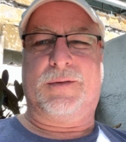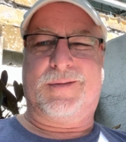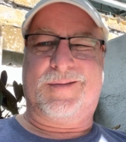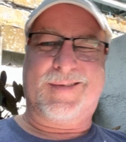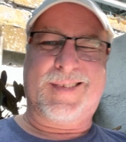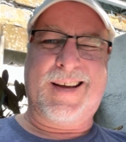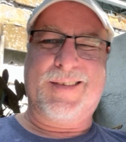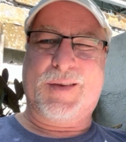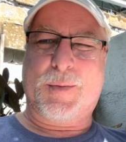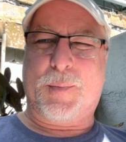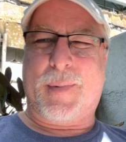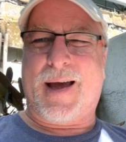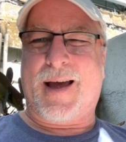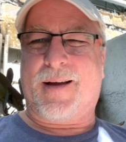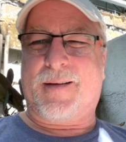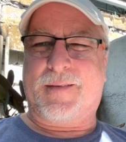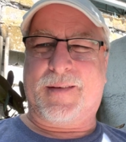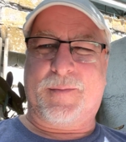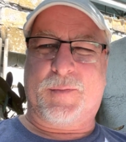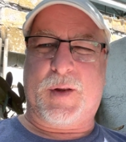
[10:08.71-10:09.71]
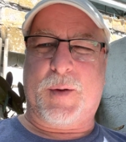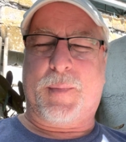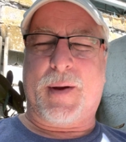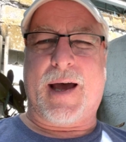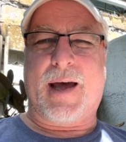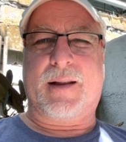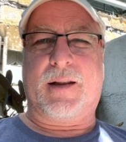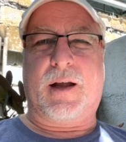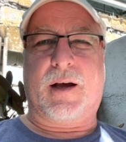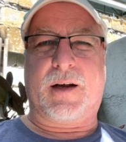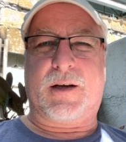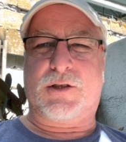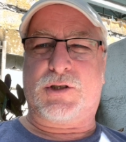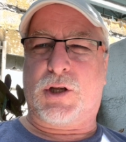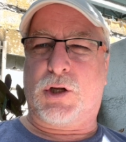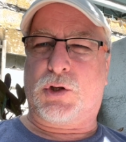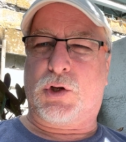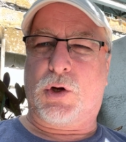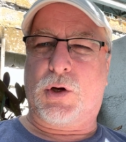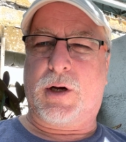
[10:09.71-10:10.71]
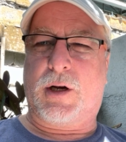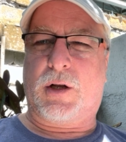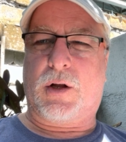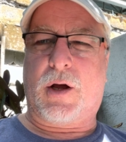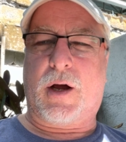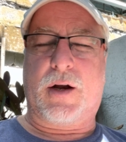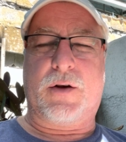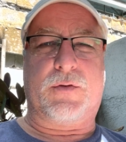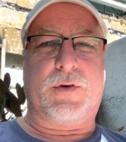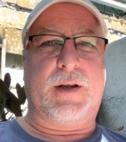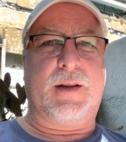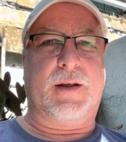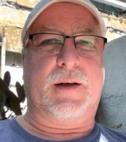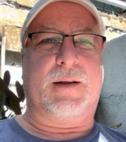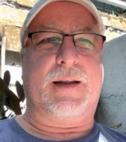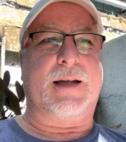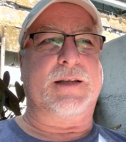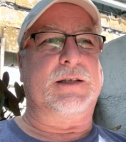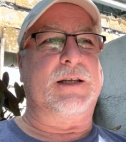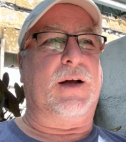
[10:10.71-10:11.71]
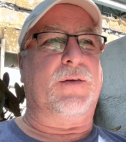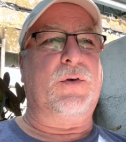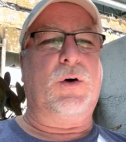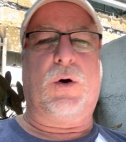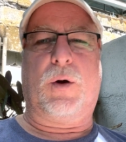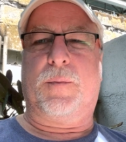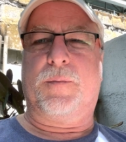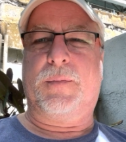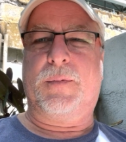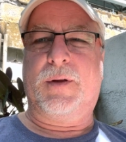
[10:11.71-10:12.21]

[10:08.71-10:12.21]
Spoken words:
Leave the bad luggage, the dirty laundry, that stuff home.